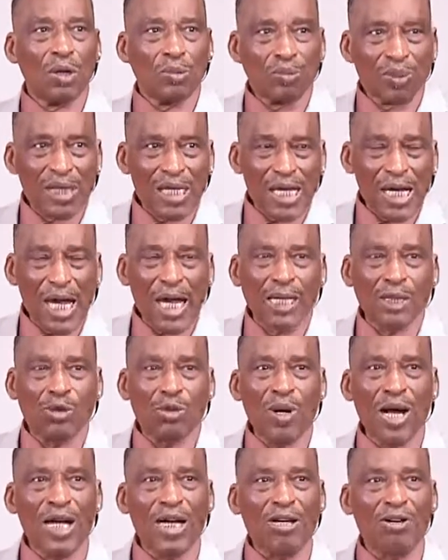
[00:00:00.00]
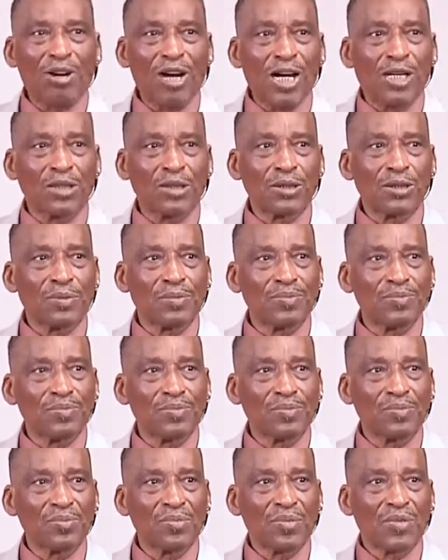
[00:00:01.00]
being a dry ground,
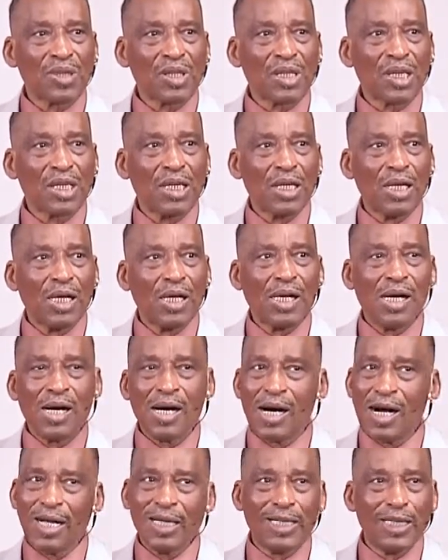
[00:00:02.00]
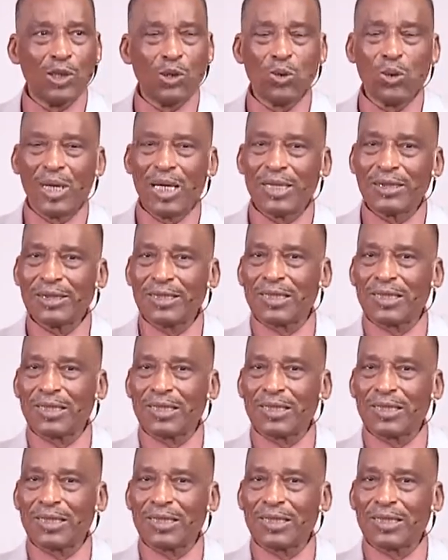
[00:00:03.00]
Hallelujah.